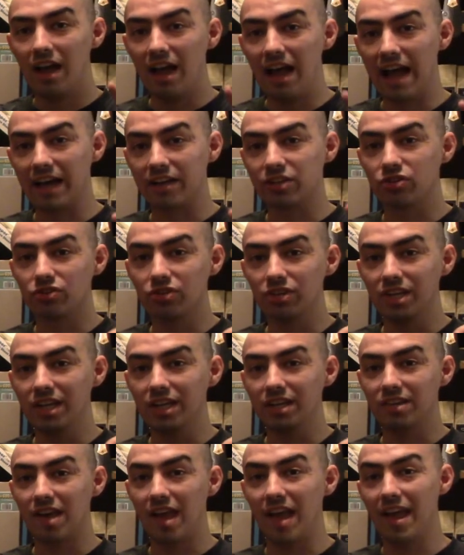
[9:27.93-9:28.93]

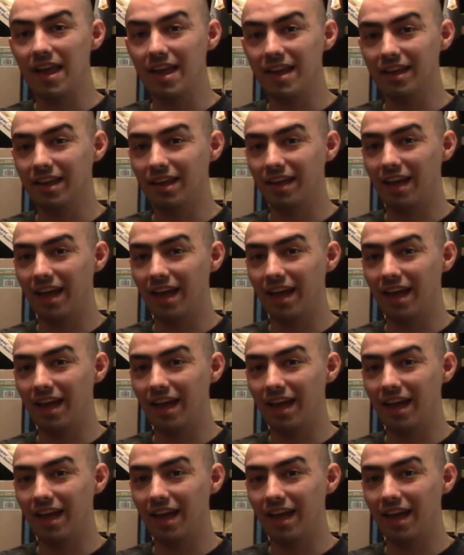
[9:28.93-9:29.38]
actually take